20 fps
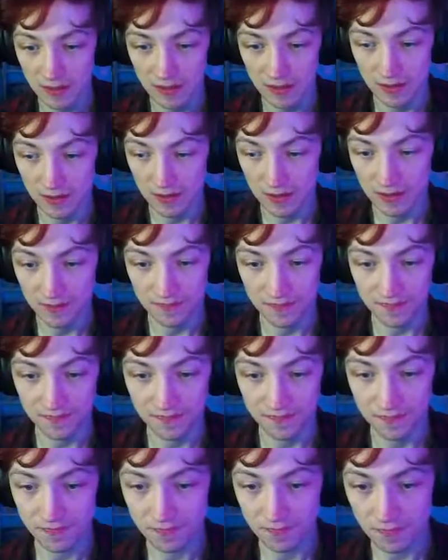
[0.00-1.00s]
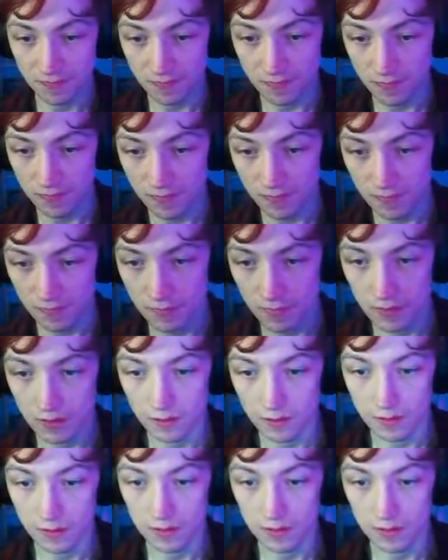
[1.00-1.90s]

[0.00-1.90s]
No one is speaking in this clip.